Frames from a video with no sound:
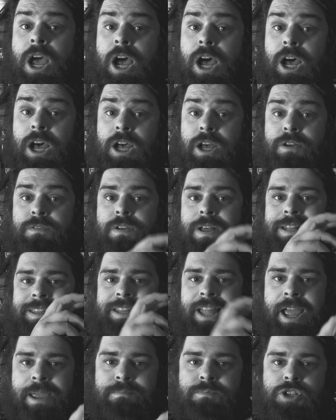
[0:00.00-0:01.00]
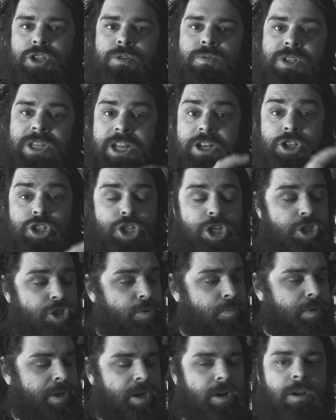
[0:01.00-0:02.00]
of lime juice and
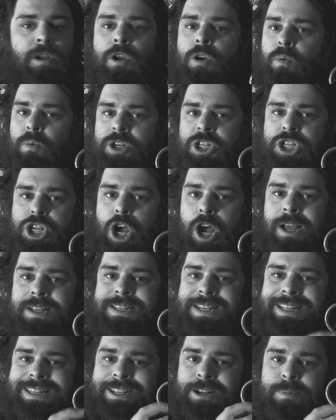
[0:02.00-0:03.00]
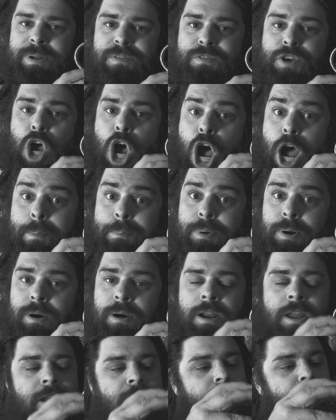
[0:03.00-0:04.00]
ginger beer, which is causing a little bit of copper
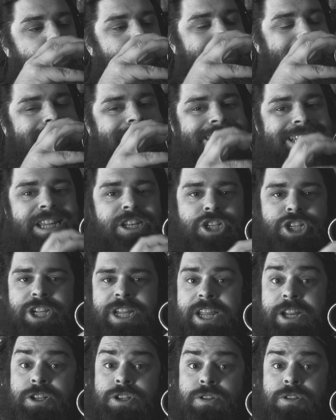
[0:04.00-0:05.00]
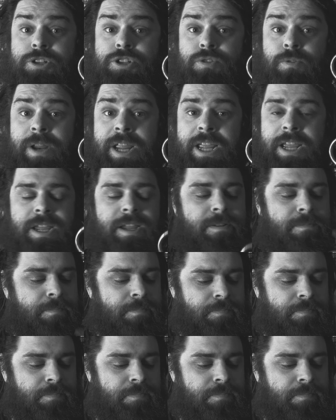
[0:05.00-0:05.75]
to leach into the drink.